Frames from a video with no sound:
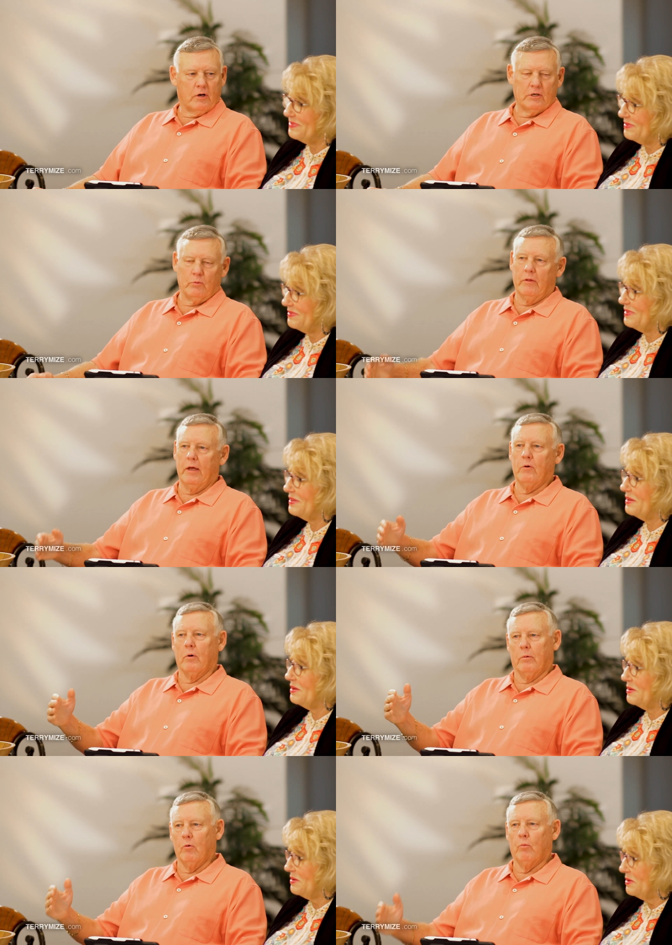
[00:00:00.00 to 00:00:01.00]
Speaker 1: Christ. We think
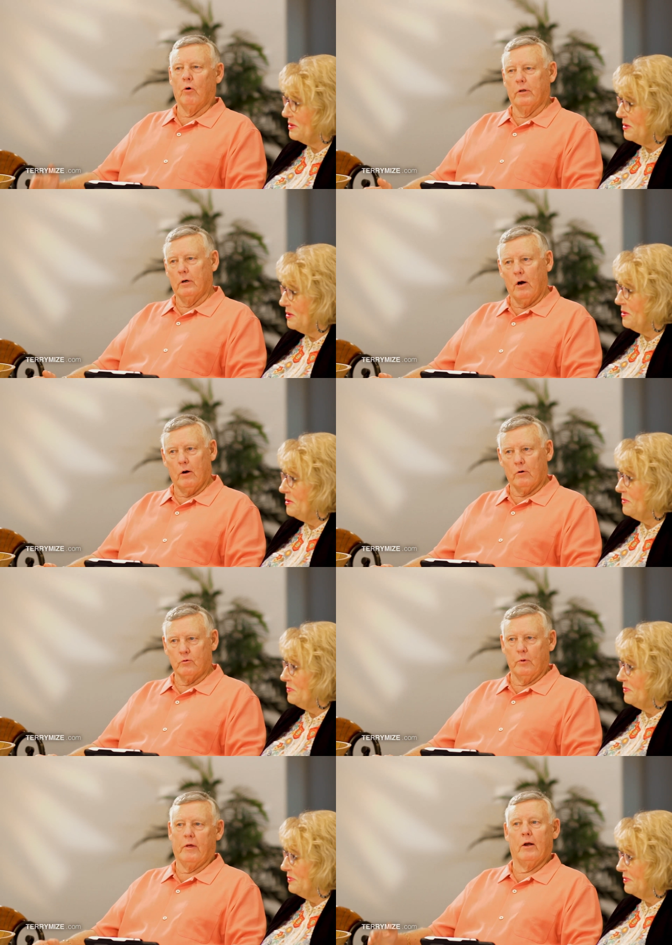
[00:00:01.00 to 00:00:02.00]
we're more than
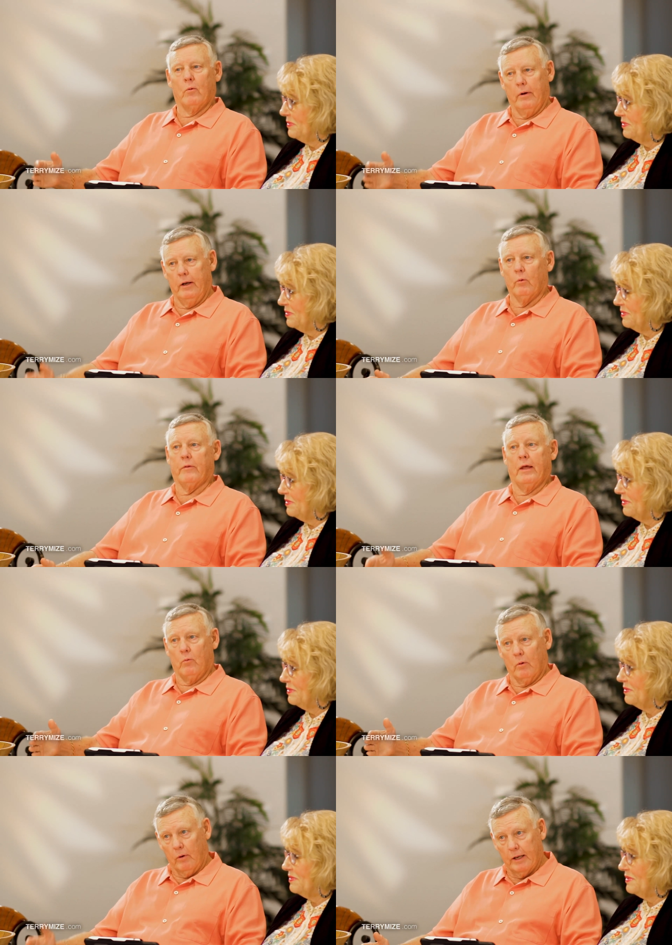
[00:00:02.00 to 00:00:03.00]
conquerors we think we're healed, we
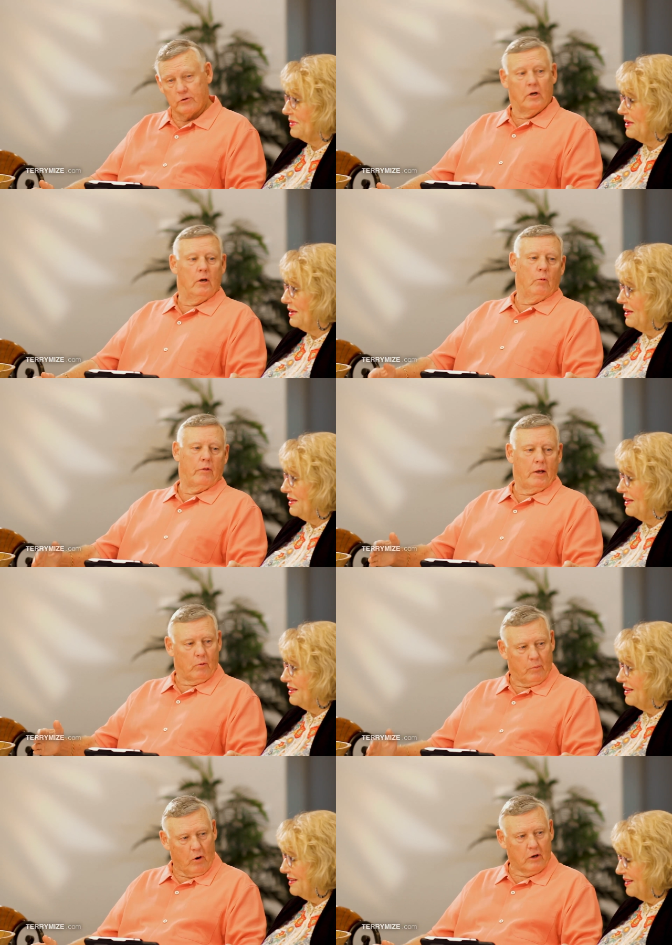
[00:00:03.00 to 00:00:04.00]
think we're blessed, we
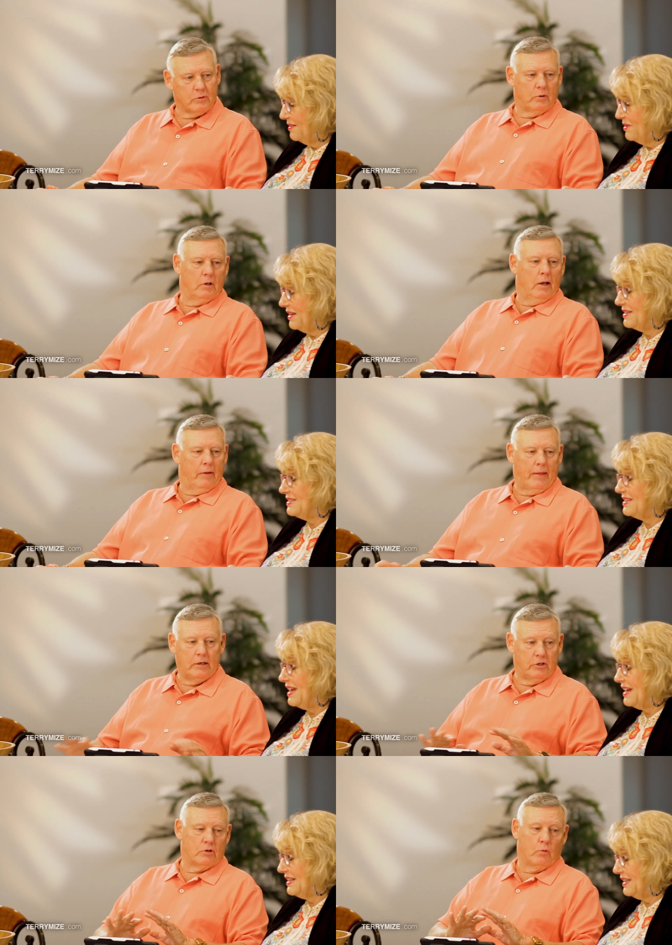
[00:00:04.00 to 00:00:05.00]
think we're prosperous.
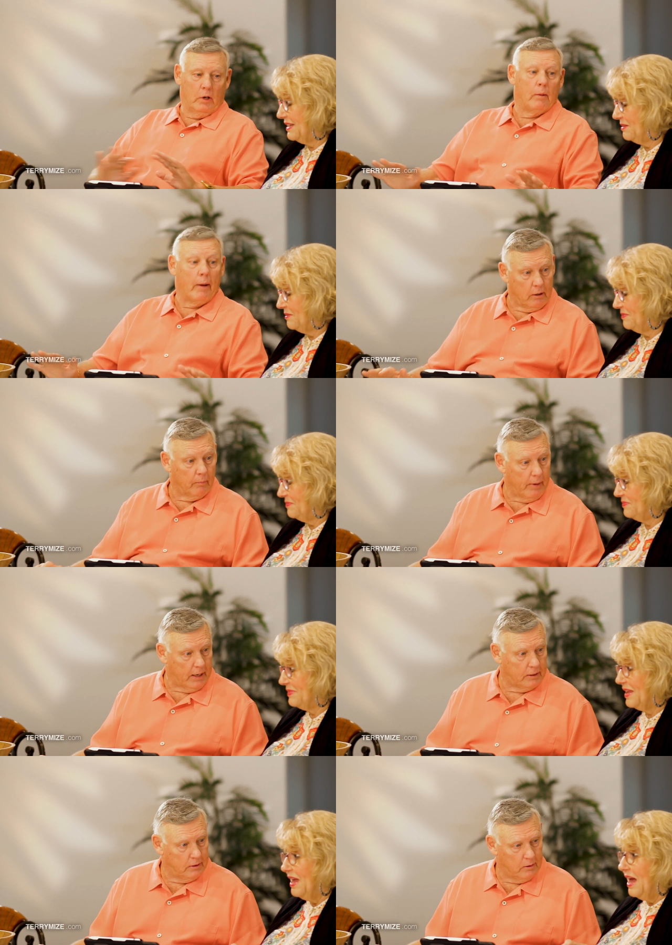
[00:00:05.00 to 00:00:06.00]
Exactly. That just really make them
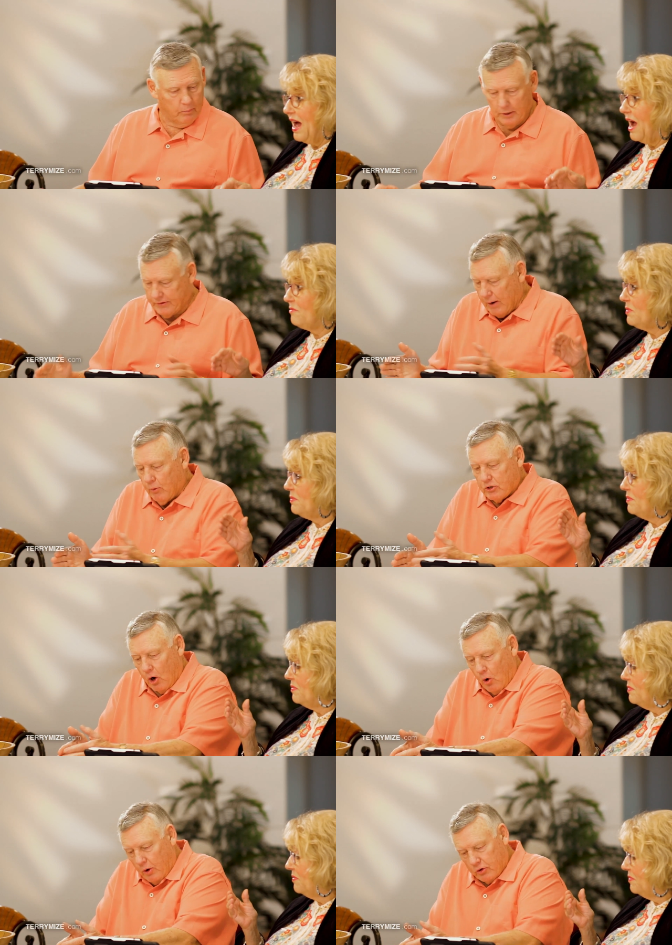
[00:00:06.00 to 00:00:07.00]
mad. But I that was
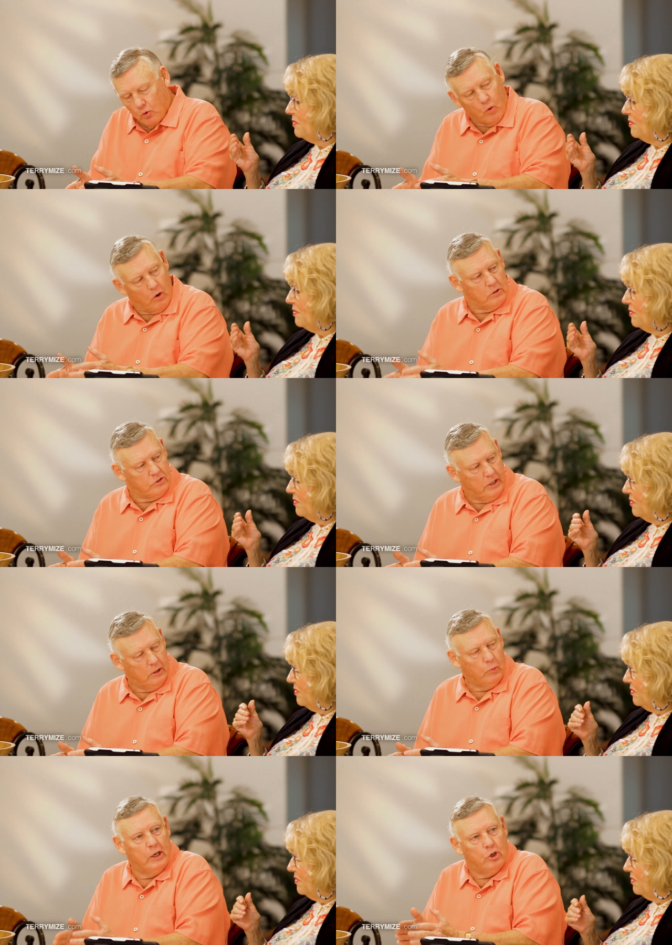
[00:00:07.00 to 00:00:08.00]
all what the word
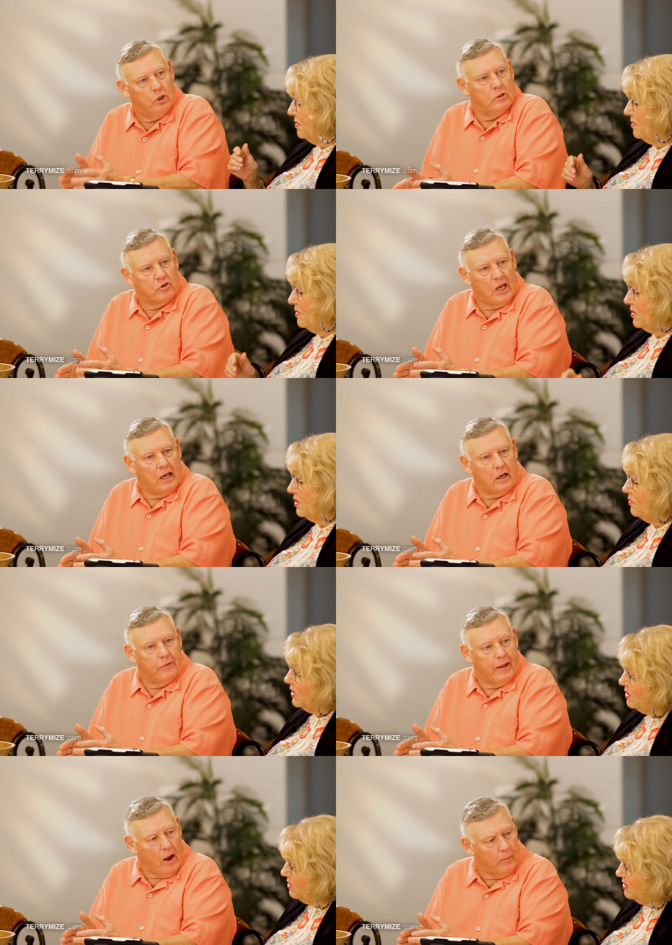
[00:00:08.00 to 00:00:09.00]
said, and we couldn't say
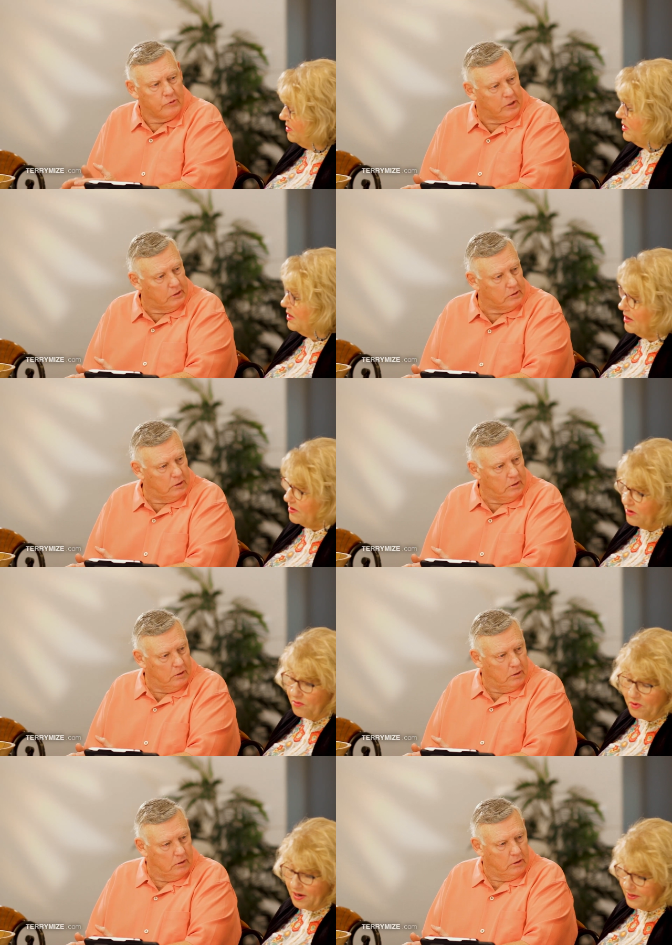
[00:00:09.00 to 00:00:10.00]
we the opposite. Yeah,
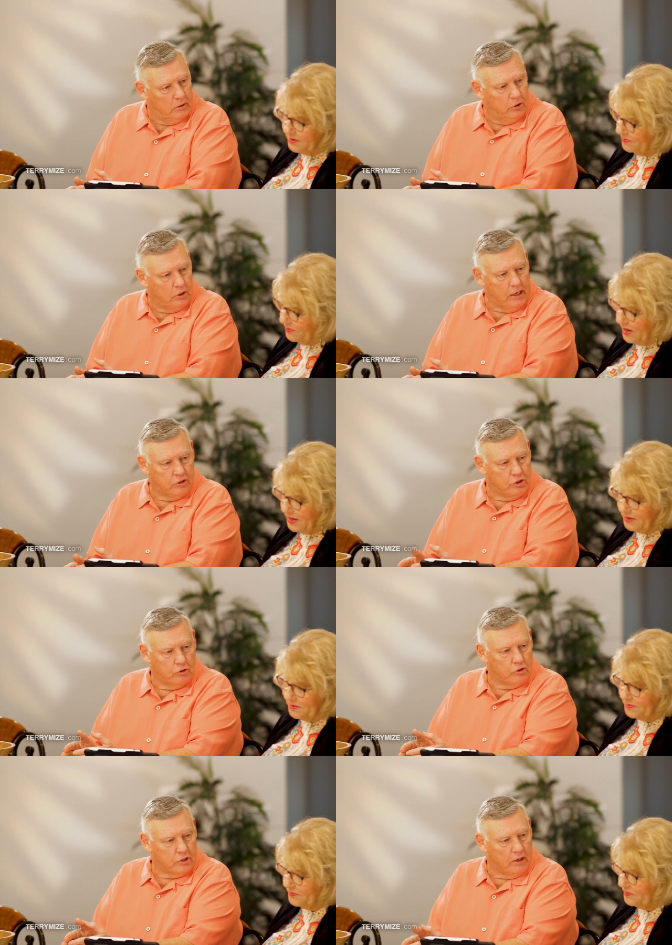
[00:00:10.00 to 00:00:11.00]
no, right. You right. can't
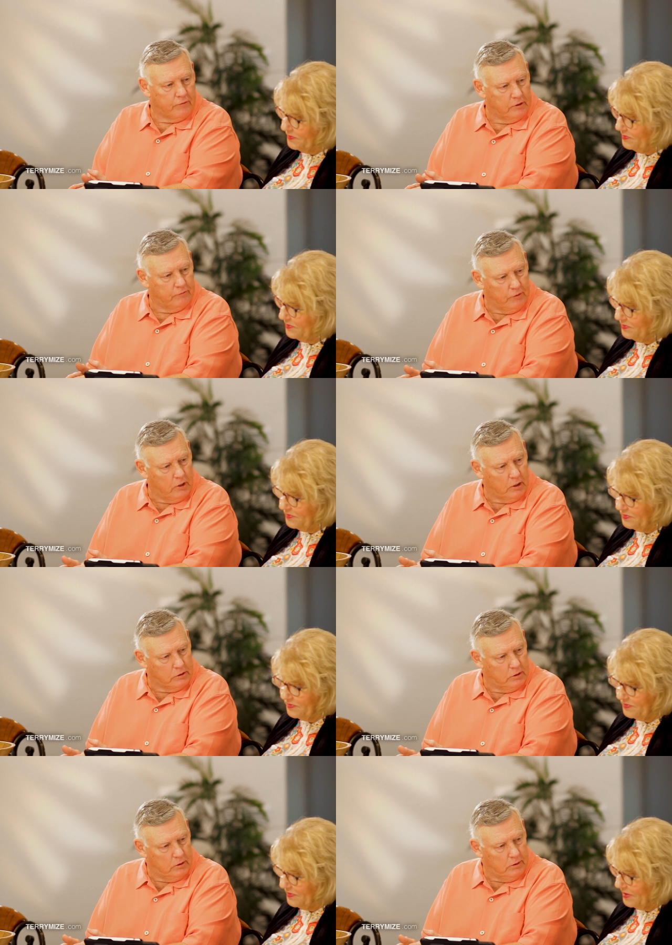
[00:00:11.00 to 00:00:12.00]
shoot yourself in the
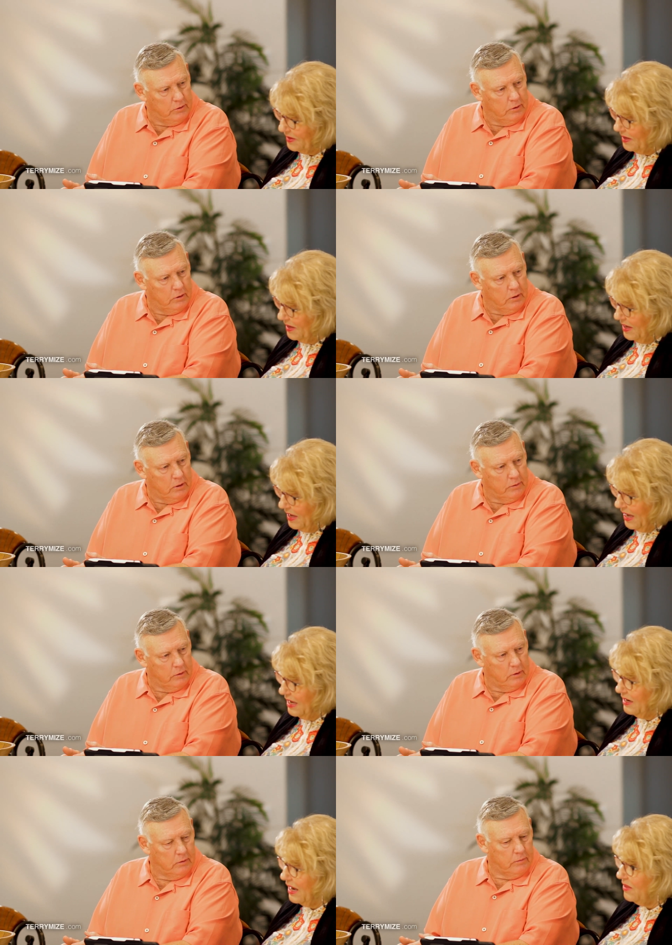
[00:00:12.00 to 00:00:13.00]
foot.
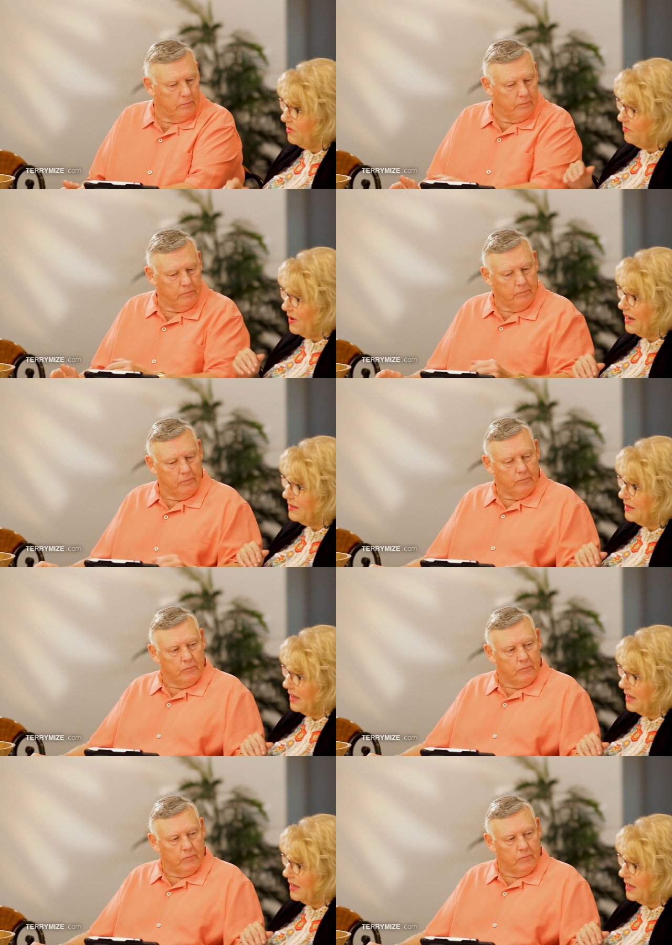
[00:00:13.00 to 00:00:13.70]
Speaker 2: And and the fact